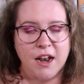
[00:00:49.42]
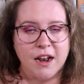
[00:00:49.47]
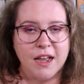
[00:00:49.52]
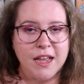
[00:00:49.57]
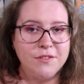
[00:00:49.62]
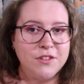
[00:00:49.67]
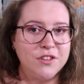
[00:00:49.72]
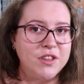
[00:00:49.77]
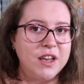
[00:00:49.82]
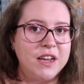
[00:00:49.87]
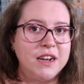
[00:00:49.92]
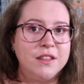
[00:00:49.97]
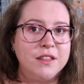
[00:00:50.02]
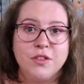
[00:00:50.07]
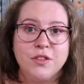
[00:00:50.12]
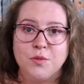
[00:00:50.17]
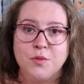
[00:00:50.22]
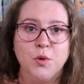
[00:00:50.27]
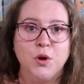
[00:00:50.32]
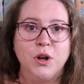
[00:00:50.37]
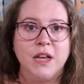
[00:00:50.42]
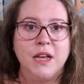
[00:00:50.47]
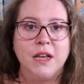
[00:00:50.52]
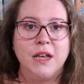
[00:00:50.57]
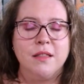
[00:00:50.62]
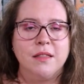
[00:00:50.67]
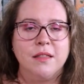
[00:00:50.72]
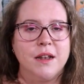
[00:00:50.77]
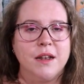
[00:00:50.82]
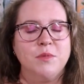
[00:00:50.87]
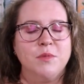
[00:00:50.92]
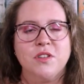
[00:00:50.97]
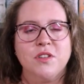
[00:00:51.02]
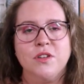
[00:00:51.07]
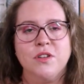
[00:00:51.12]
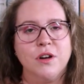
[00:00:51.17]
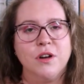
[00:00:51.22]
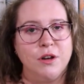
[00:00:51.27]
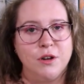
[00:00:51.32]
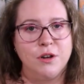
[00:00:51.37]
And I have decided this morning that I'm
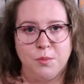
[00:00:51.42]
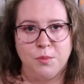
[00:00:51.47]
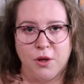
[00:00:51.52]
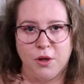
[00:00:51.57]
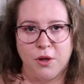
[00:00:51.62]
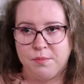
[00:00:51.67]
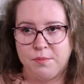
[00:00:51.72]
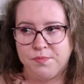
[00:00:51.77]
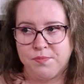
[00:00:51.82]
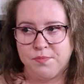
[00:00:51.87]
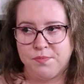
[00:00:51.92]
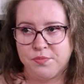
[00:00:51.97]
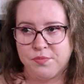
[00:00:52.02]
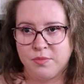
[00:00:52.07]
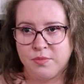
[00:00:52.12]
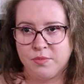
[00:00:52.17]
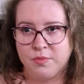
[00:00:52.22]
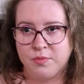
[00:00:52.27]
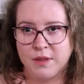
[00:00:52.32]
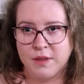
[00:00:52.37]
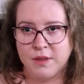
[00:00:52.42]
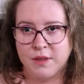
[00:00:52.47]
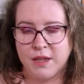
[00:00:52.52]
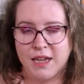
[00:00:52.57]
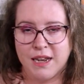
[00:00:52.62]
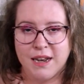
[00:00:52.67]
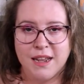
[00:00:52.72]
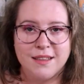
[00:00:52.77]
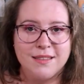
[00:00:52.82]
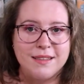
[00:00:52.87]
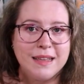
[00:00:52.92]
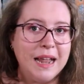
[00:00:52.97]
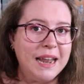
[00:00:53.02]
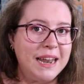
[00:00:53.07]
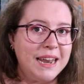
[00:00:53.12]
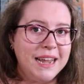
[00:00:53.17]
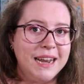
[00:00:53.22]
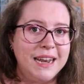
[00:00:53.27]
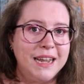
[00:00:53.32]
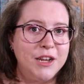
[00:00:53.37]
just not going to bother. It has
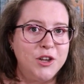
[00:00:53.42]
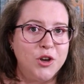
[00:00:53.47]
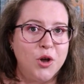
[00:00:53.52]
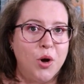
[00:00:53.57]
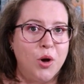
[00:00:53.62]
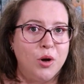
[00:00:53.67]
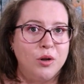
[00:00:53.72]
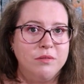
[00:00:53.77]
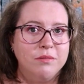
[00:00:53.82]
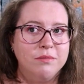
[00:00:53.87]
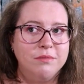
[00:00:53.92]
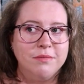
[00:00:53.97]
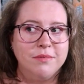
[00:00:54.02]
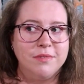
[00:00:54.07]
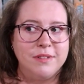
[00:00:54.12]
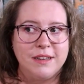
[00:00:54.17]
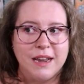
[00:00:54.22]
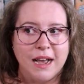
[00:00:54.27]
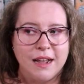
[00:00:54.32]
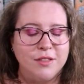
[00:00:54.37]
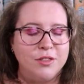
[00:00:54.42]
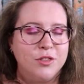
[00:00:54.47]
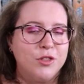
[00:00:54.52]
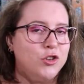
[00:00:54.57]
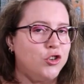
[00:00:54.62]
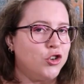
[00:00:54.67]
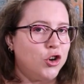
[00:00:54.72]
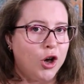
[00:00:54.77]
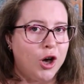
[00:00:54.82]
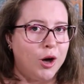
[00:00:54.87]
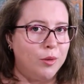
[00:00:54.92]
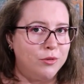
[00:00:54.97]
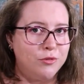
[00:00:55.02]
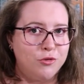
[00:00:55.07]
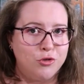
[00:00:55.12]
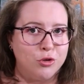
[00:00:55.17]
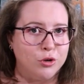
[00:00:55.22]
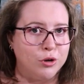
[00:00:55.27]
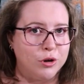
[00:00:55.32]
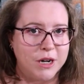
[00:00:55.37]
clearly not done the job of
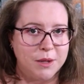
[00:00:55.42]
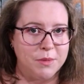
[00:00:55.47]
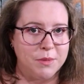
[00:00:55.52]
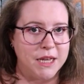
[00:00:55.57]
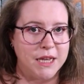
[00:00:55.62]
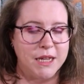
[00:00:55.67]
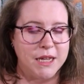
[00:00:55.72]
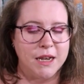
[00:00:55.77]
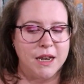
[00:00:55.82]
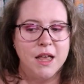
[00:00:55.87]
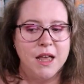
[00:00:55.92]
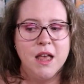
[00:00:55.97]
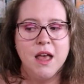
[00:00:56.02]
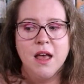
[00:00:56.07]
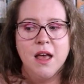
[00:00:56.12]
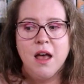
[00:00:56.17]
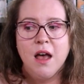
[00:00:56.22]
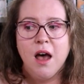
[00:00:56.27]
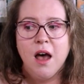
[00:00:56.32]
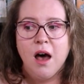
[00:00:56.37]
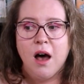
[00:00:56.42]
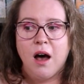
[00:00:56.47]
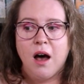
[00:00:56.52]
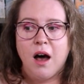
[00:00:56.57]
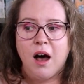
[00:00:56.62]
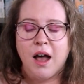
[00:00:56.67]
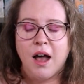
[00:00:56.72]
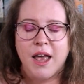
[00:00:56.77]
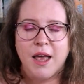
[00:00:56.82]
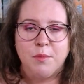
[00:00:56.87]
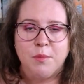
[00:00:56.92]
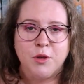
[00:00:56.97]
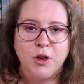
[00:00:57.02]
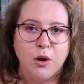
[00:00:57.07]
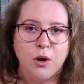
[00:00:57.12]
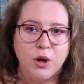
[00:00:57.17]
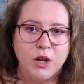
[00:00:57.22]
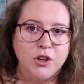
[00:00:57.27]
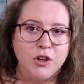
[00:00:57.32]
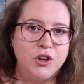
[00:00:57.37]
drawing me in. I am
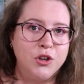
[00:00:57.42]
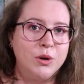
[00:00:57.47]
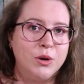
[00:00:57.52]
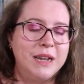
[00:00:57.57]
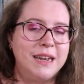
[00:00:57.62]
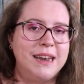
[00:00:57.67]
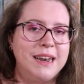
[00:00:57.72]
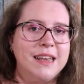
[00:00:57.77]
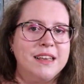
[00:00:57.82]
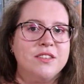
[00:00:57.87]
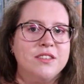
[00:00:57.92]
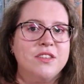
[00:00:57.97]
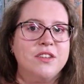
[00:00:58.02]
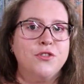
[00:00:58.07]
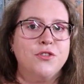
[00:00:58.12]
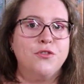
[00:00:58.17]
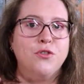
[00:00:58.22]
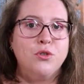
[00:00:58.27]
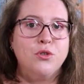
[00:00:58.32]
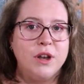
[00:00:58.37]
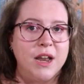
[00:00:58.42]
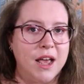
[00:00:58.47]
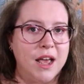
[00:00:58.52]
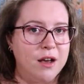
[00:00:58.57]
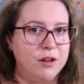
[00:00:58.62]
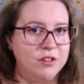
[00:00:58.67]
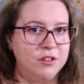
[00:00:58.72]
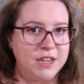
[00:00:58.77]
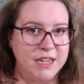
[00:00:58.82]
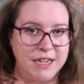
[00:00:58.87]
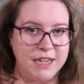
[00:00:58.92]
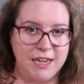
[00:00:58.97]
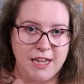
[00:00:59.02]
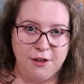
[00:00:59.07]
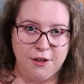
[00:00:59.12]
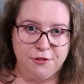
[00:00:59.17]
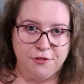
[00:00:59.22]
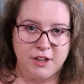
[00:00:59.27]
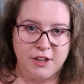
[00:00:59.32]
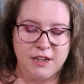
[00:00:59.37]
going to, at least for now,
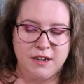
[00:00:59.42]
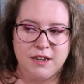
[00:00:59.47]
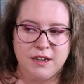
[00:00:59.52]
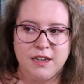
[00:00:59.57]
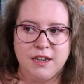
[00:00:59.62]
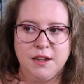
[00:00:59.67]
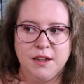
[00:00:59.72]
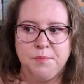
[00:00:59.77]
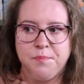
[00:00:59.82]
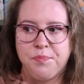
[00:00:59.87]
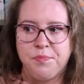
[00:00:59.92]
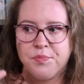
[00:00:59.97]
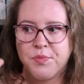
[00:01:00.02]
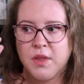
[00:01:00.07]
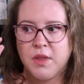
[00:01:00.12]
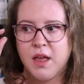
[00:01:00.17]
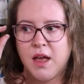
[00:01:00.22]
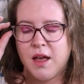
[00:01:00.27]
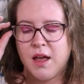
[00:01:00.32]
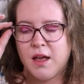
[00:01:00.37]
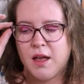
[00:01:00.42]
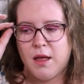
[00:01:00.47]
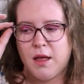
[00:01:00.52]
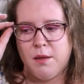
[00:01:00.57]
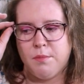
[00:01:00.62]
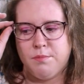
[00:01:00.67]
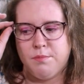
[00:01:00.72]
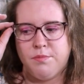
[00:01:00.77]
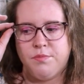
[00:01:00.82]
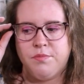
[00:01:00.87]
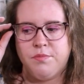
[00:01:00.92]
DNF it. But